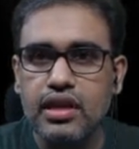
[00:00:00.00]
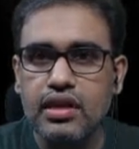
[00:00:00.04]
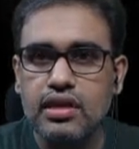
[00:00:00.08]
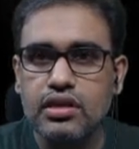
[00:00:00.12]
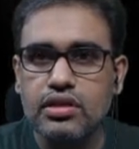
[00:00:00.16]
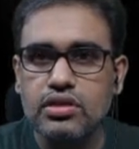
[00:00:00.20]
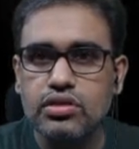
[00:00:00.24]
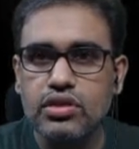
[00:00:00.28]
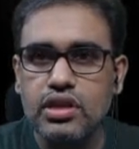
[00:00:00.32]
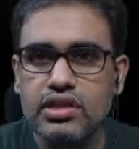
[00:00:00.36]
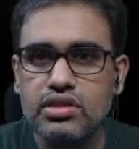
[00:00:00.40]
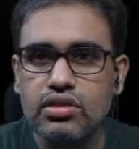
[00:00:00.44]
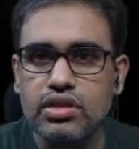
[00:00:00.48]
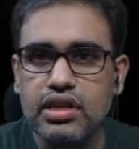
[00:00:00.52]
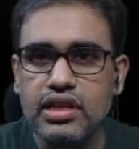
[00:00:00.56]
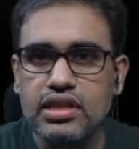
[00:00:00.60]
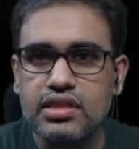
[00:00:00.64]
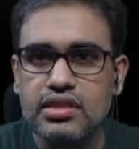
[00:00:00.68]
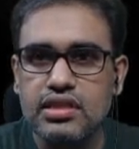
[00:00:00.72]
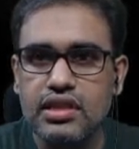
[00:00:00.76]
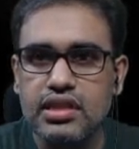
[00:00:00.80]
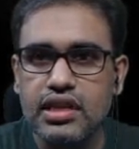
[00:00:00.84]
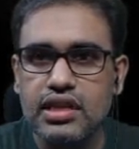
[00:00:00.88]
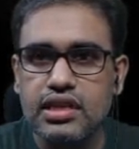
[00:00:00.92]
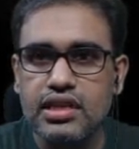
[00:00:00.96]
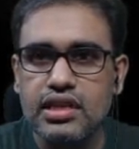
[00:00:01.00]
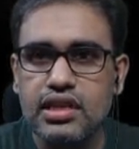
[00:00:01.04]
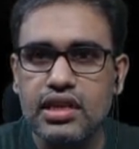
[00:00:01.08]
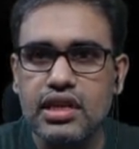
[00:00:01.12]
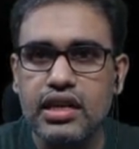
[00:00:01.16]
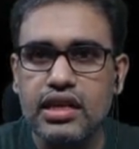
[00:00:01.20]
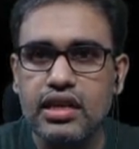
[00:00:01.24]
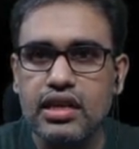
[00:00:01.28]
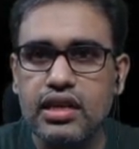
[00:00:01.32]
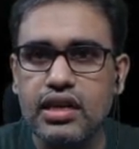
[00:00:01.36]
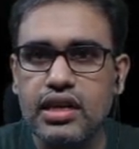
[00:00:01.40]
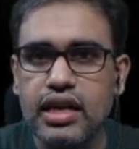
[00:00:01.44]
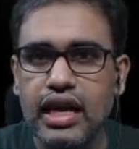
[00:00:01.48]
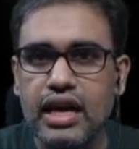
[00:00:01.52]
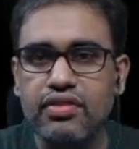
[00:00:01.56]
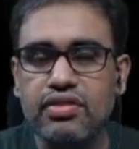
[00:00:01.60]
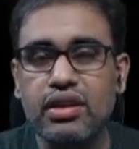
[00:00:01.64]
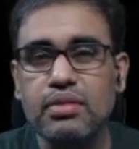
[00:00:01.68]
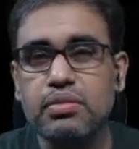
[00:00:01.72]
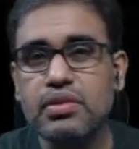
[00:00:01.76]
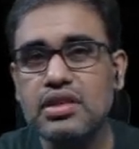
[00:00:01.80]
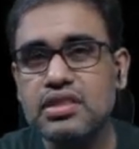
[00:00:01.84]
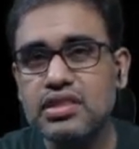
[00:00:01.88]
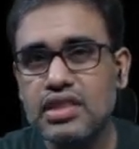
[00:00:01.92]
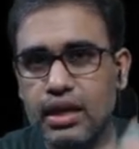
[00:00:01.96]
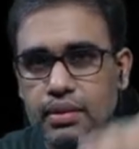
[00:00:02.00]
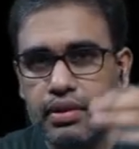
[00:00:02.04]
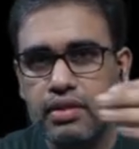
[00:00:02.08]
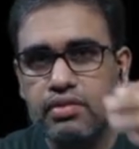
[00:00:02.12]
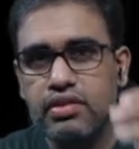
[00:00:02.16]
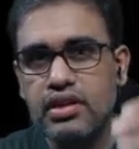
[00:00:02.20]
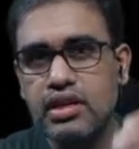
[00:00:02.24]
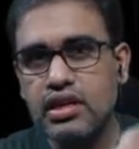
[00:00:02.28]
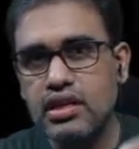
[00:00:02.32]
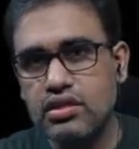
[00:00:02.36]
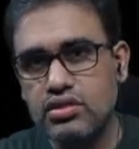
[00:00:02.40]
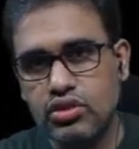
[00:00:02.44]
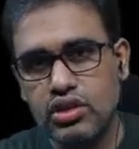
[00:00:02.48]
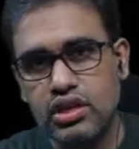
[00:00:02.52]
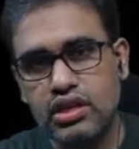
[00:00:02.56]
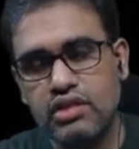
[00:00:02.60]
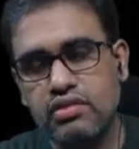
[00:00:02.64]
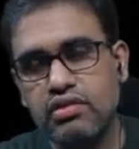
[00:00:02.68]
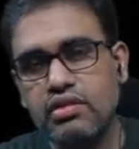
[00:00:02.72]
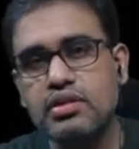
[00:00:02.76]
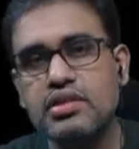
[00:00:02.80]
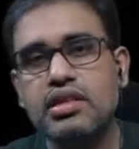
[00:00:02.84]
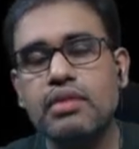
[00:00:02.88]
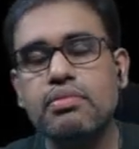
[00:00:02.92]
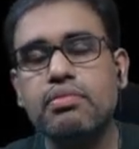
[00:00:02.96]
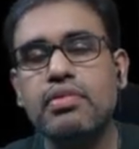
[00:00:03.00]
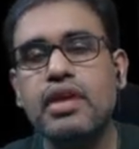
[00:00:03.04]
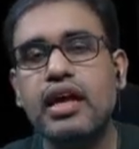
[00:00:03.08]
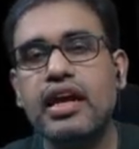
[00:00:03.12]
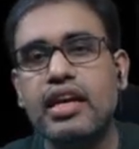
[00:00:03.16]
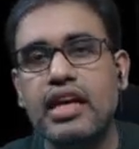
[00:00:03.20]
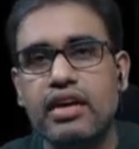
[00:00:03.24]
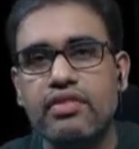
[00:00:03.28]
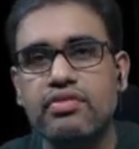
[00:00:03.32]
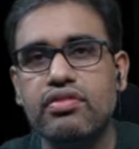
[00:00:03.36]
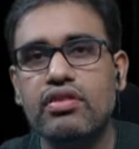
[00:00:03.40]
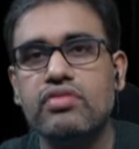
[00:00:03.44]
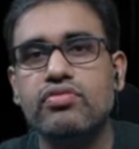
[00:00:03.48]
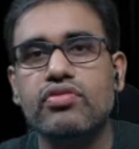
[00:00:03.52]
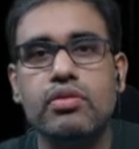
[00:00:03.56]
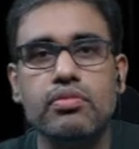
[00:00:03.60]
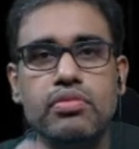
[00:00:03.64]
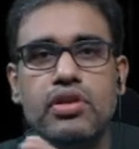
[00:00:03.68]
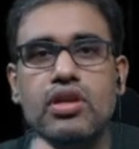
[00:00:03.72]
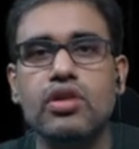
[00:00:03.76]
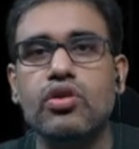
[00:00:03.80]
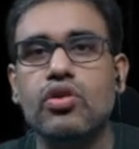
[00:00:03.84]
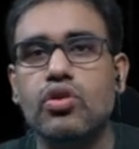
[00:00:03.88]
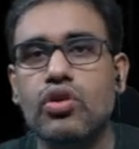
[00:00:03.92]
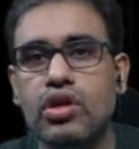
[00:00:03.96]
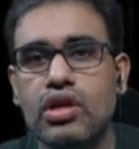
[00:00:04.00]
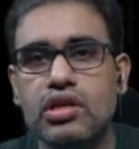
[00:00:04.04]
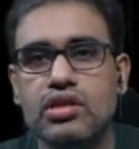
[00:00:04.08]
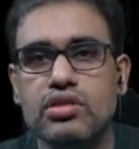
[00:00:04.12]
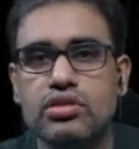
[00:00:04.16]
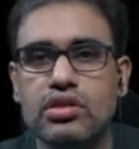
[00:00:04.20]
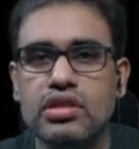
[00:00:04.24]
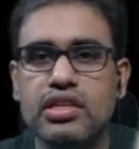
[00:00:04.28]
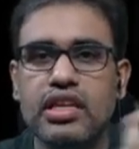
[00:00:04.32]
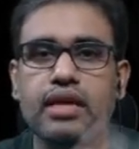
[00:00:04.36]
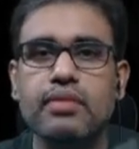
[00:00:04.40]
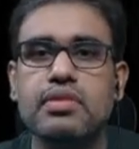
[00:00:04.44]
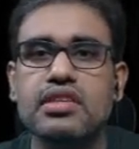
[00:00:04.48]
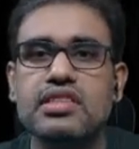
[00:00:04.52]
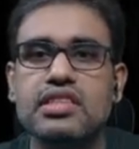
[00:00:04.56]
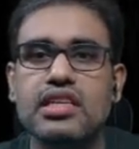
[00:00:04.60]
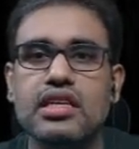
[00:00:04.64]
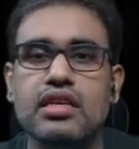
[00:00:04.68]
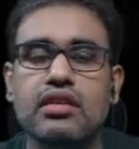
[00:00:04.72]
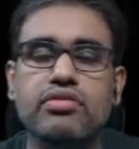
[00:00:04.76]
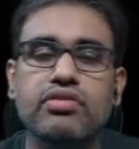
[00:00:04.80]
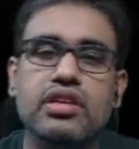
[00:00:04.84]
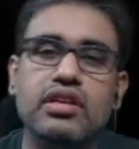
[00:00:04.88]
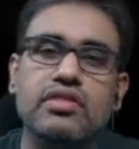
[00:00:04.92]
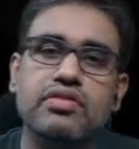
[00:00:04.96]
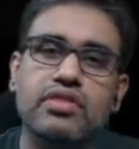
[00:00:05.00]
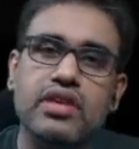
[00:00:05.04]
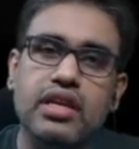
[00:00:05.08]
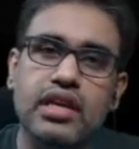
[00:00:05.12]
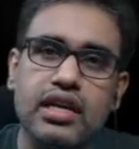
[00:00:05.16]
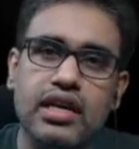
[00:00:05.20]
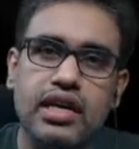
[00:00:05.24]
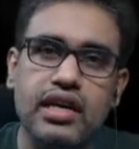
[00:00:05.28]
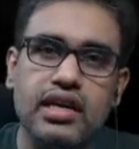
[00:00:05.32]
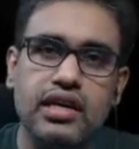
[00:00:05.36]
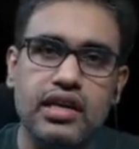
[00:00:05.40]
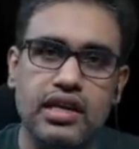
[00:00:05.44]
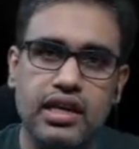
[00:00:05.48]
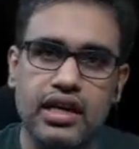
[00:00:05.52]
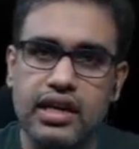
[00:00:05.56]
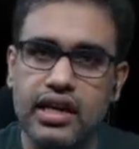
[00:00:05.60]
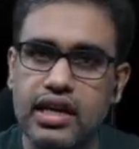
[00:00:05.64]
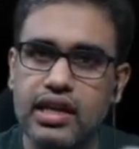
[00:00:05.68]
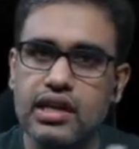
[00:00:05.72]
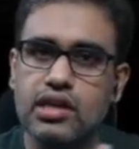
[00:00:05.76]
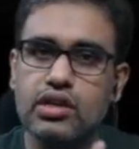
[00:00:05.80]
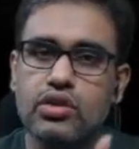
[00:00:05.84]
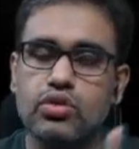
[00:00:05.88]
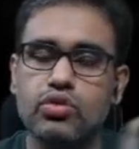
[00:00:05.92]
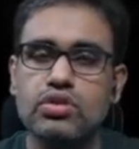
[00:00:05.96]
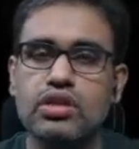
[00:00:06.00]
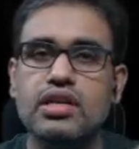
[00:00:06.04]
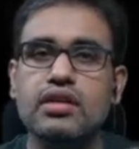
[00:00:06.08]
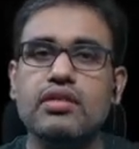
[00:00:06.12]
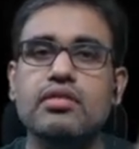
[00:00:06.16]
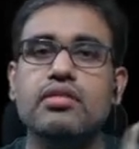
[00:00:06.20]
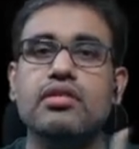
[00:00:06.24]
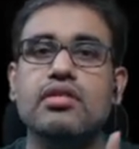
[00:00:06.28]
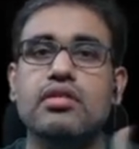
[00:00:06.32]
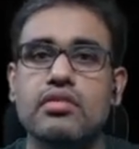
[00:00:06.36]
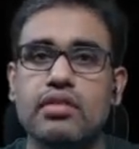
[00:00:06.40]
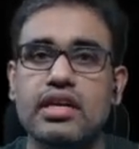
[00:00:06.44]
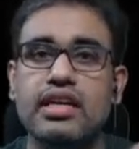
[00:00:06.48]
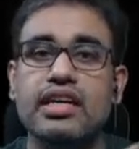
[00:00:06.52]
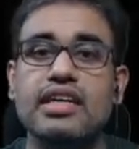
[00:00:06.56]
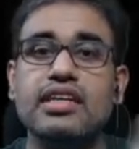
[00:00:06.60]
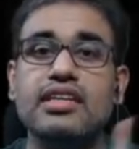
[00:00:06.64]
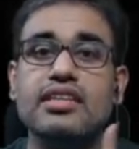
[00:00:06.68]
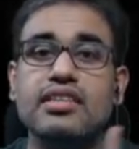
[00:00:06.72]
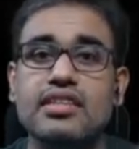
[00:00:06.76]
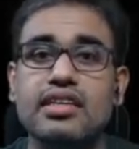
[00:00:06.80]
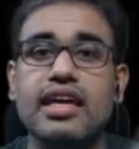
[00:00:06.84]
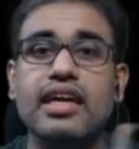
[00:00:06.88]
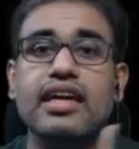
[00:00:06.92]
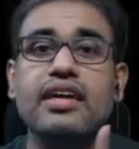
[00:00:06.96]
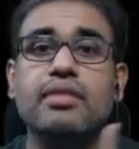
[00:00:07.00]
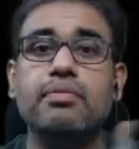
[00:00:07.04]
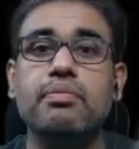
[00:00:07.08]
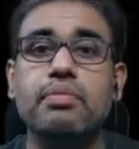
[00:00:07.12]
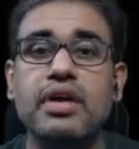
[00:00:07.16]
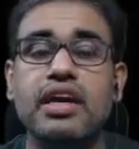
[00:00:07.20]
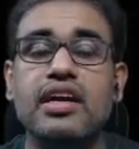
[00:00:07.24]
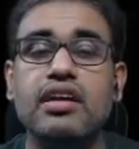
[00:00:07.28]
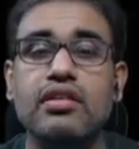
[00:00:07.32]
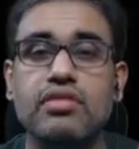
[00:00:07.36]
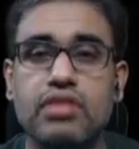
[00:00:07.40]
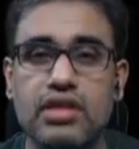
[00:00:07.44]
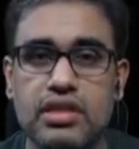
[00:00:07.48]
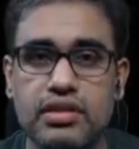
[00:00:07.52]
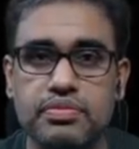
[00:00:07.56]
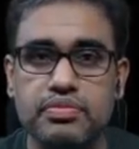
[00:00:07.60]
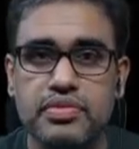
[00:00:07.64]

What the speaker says: So as you can see that the diaphragm is above it, so it will be supplying diaphragm from below. So the name is inferior phrenic artery. Again, to the is like paired one.